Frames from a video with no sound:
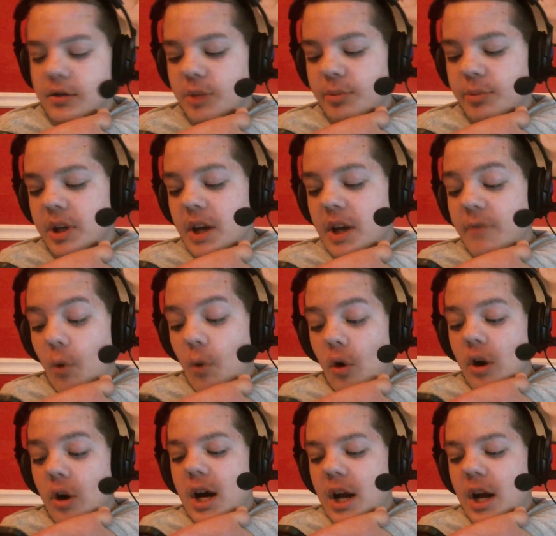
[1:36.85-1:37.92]
GBA
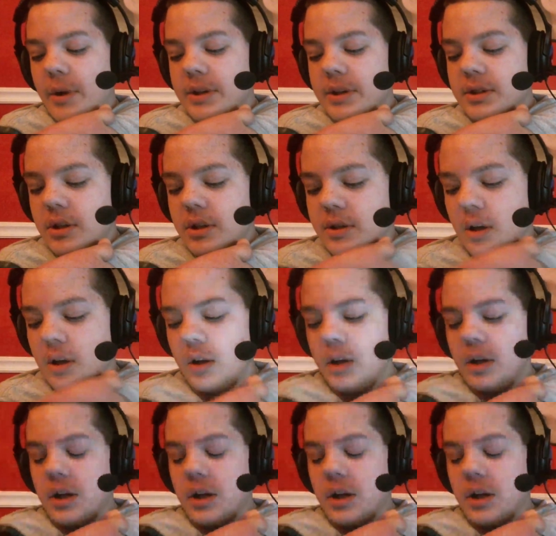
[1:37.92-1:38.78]
4 iOS install.